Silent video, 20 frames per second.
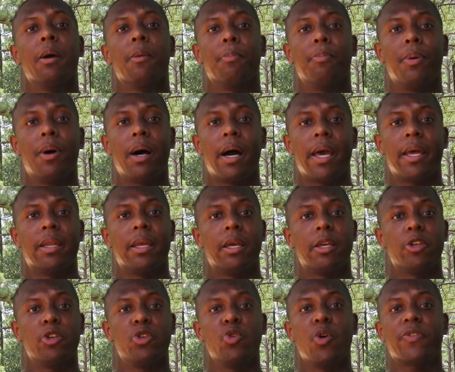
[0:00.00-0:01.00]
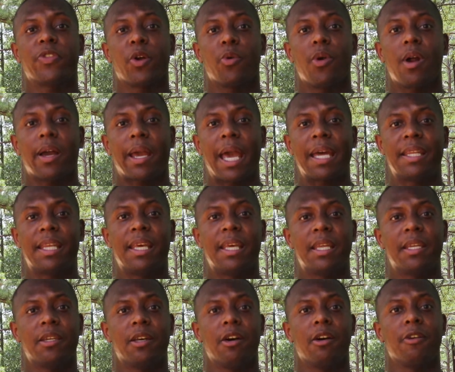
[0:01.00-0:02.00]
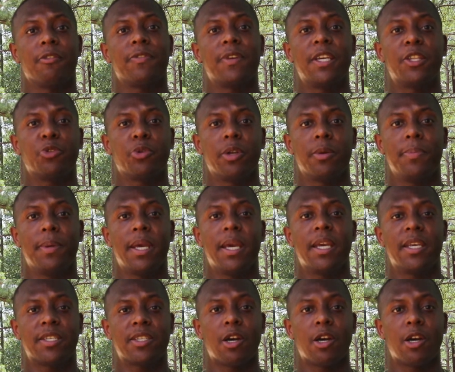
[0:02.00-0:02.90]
but you do have to ruck at the end of E3B.